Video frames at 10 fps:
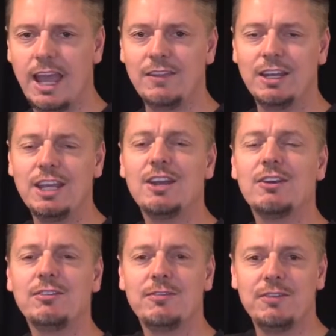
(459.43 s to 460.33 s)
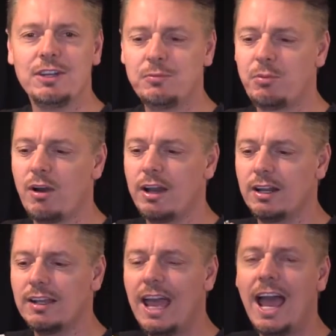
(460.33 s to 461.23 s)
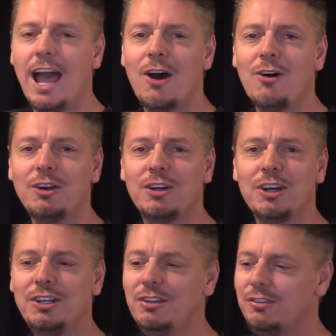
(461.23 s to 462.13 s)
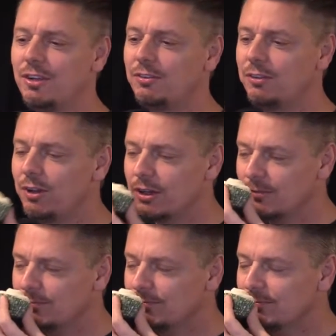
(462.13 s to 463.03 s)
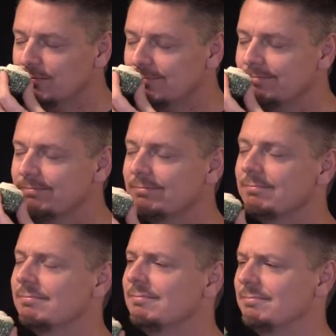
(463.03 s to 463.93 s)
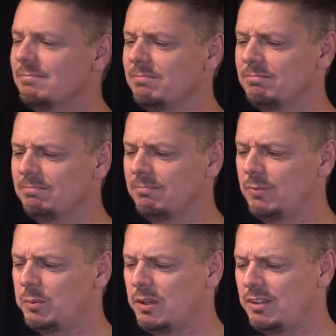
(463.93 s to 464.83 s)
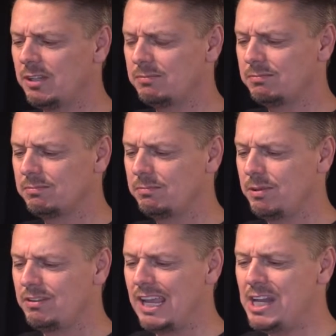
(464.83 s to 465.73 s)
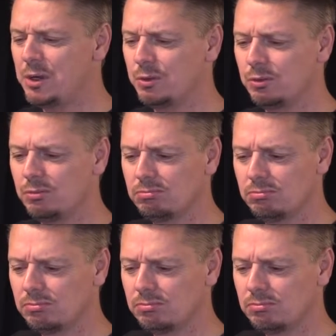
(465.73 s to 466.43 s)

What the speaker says: And then here's the finished product. How good does this look? Smells like potatoes.